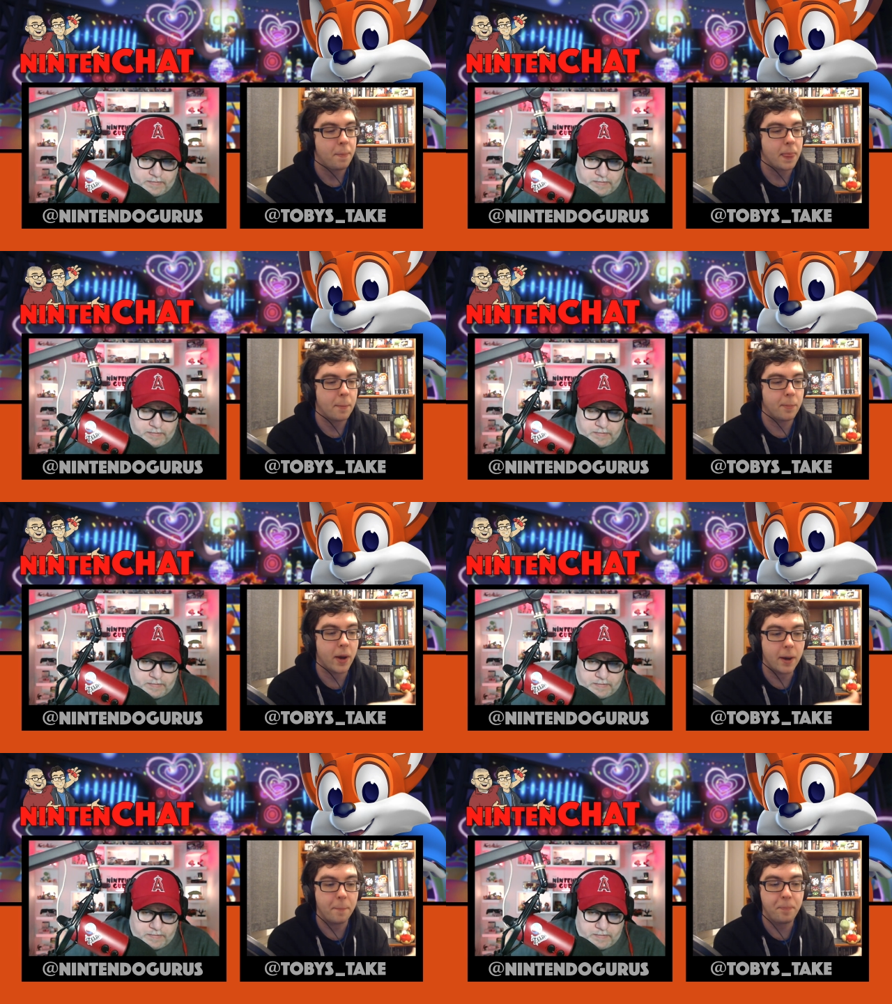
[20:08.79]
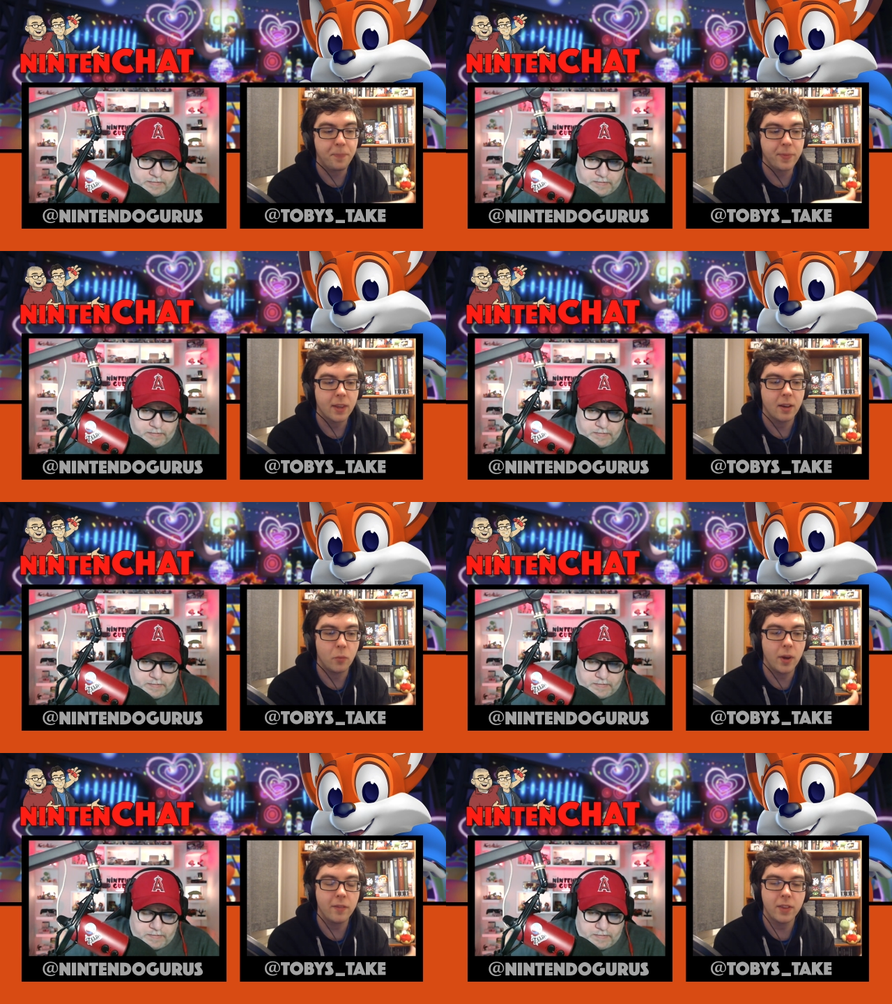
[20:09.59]
Speaker 1: but
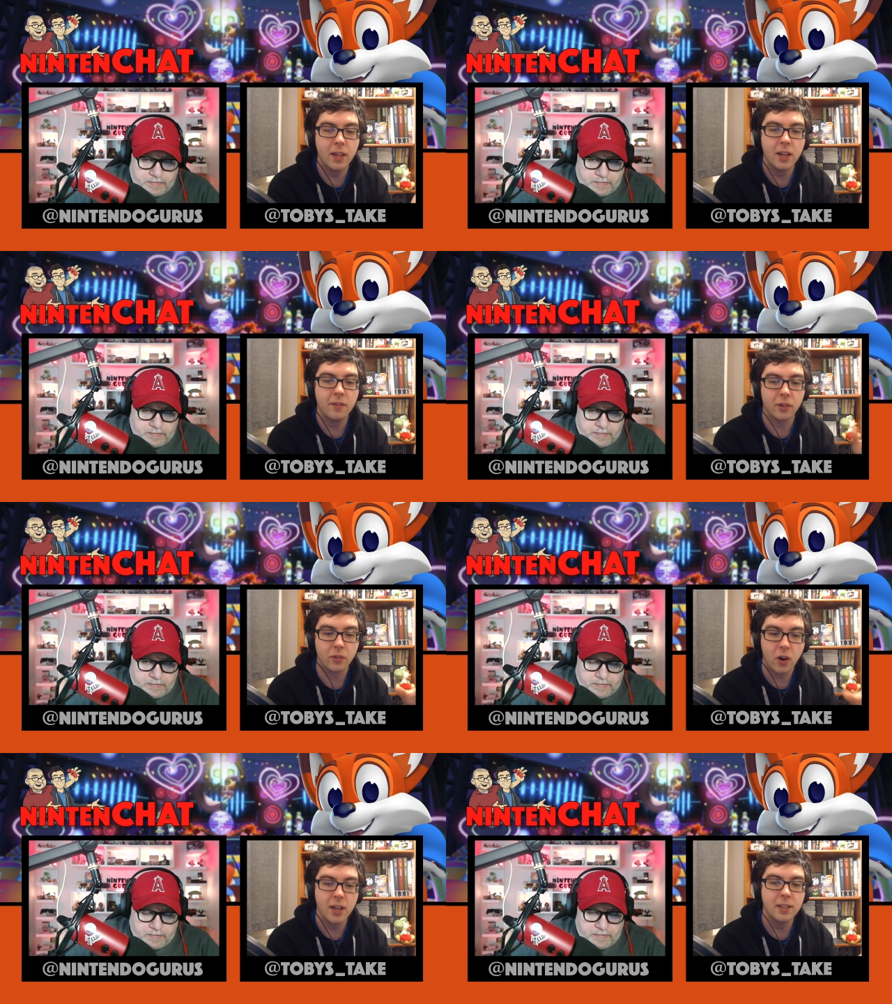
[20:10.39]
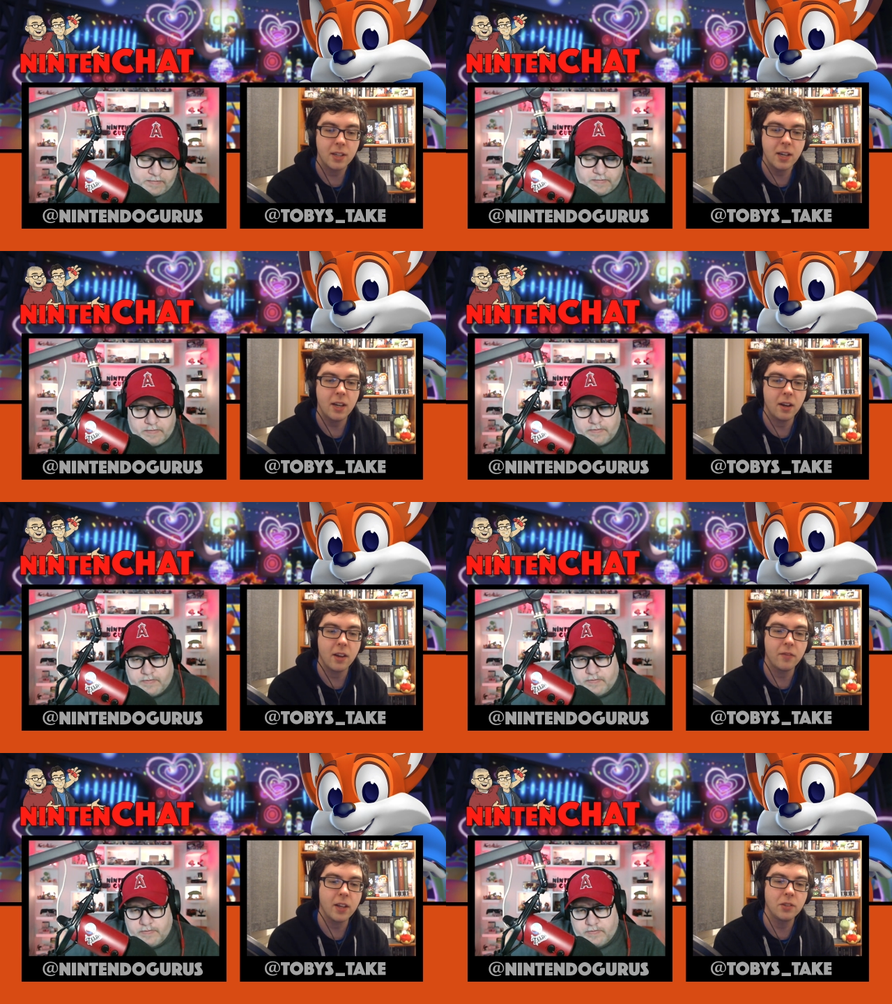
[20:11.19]
with the variety, like if they
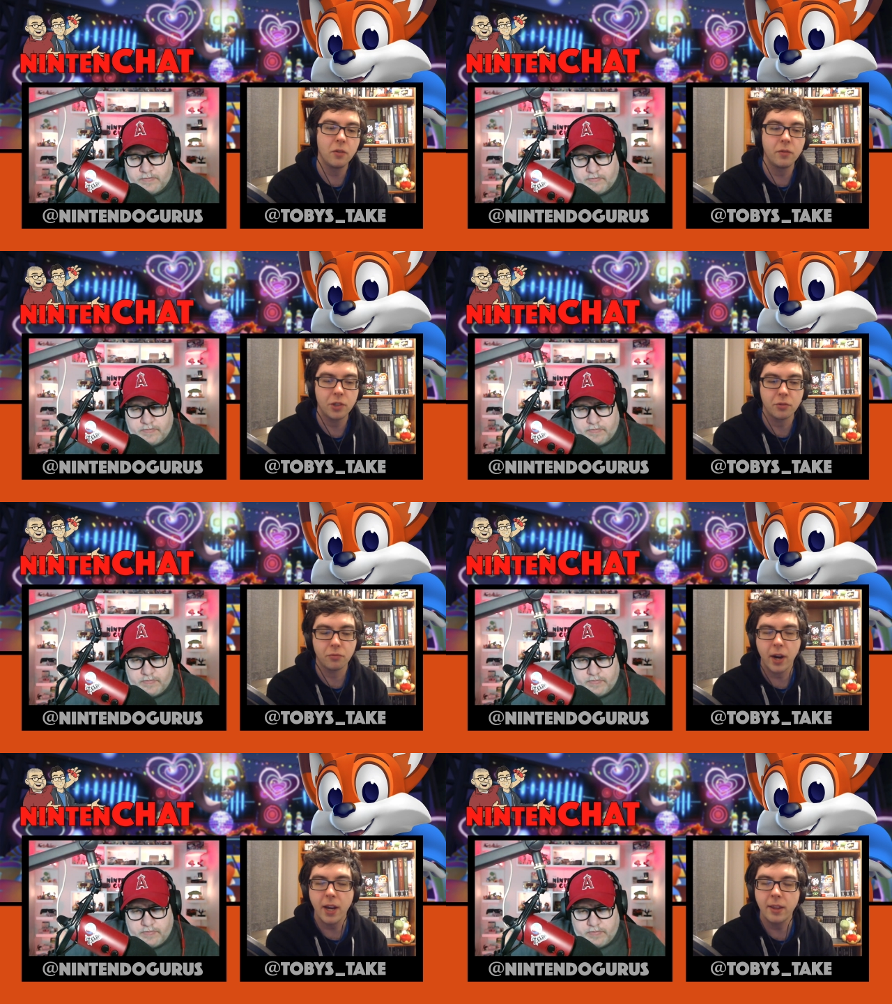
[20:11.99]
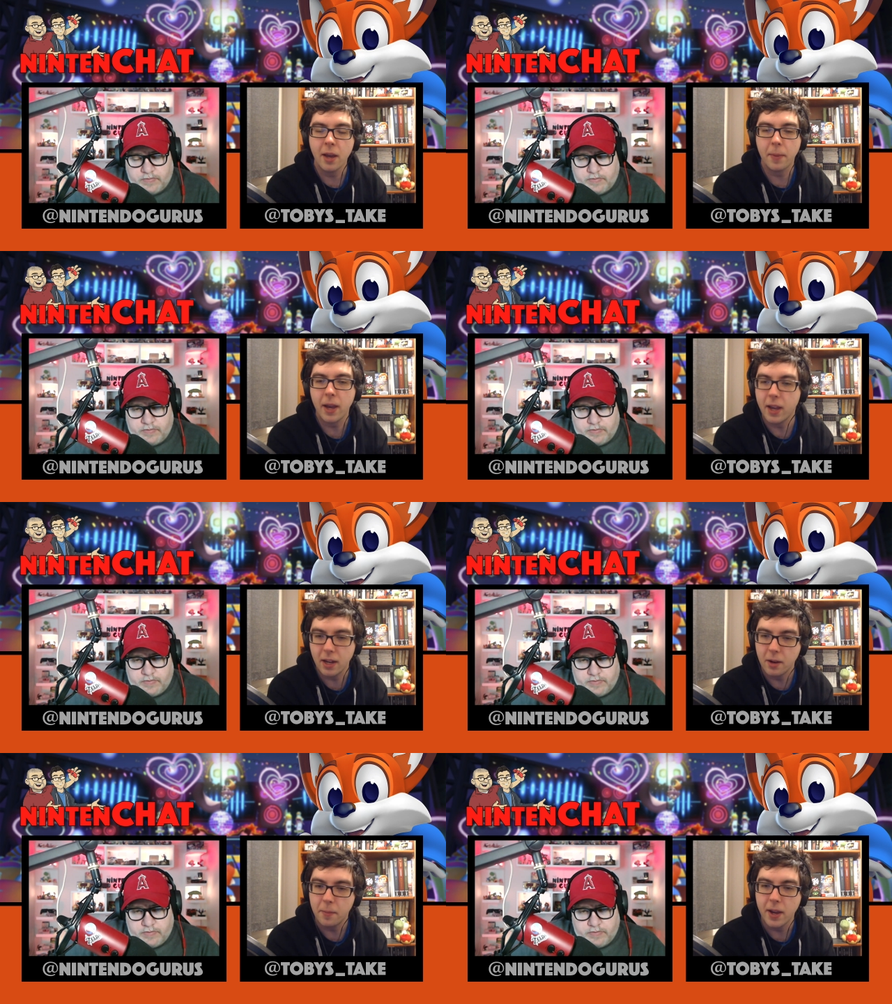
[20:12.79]
sort of just rein that back in a
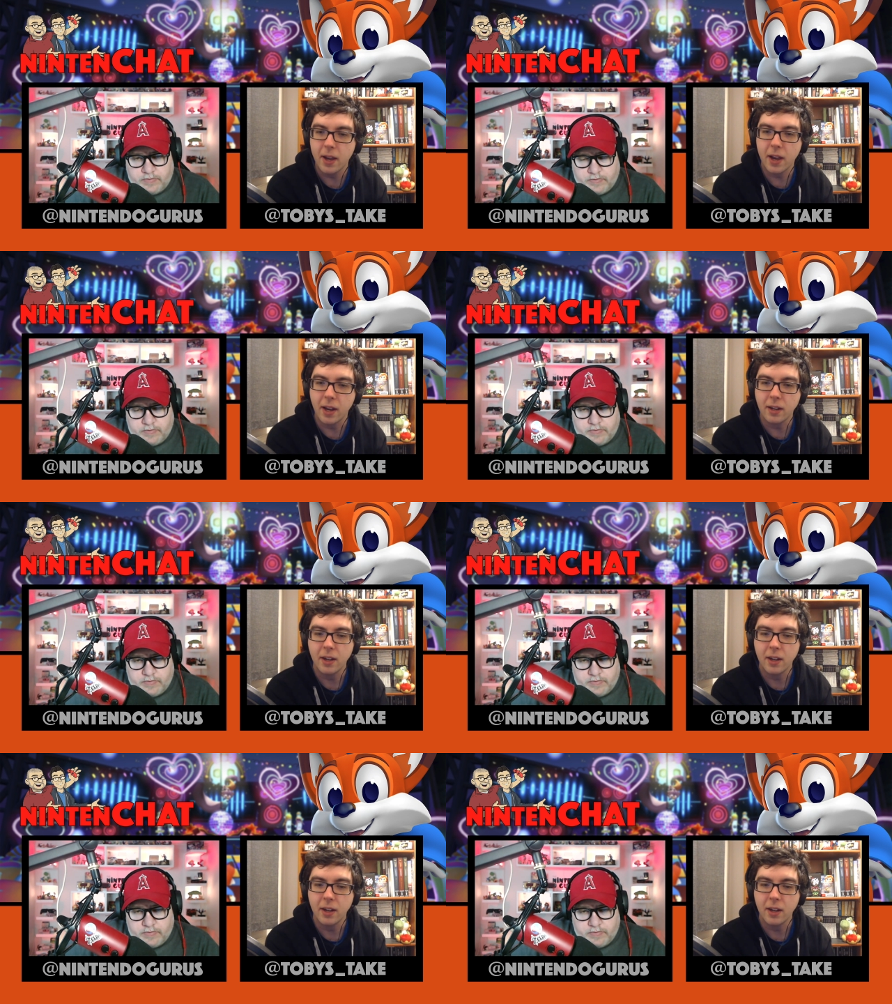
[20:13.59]
bit and